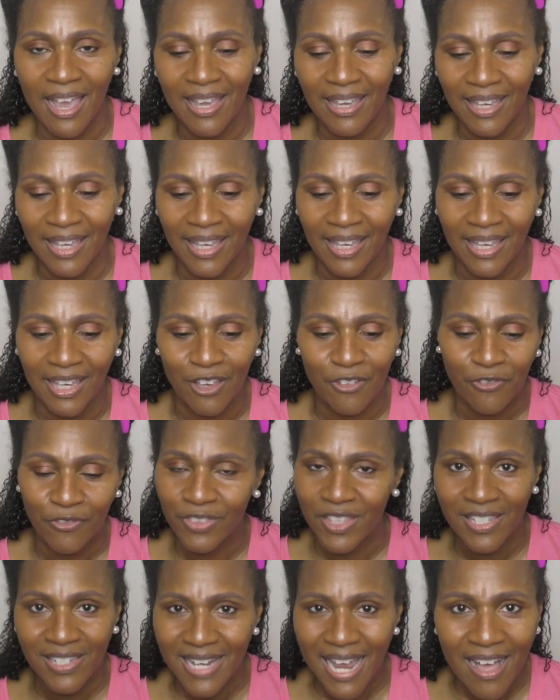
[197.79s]
if
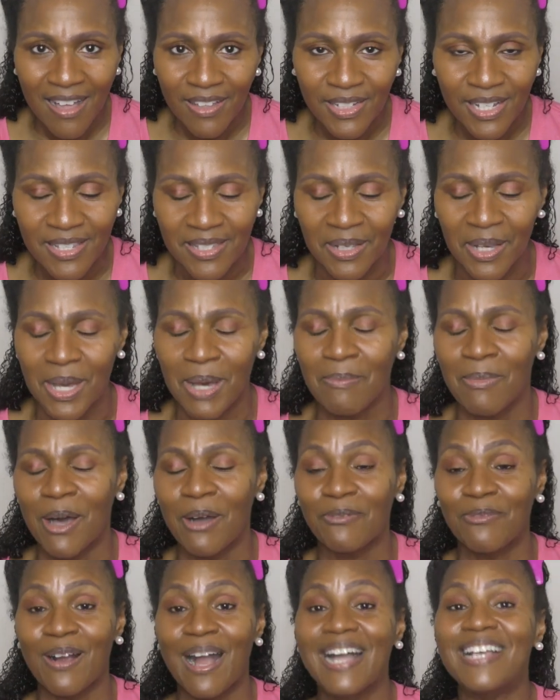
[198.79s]
the style doesn't come
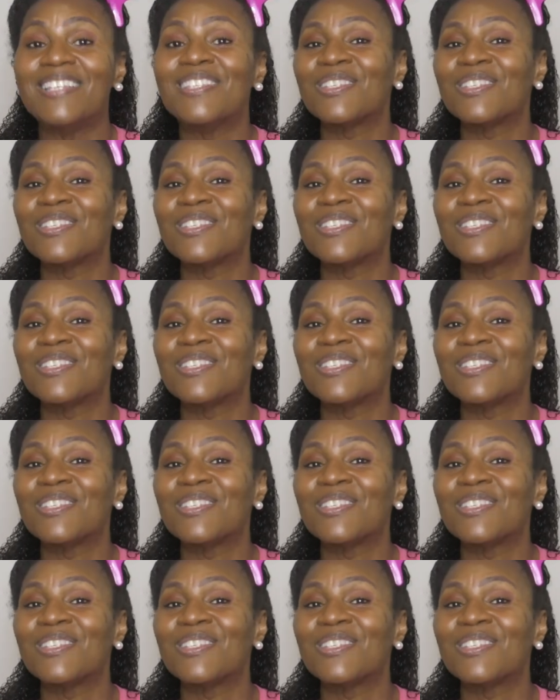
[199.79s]
out right.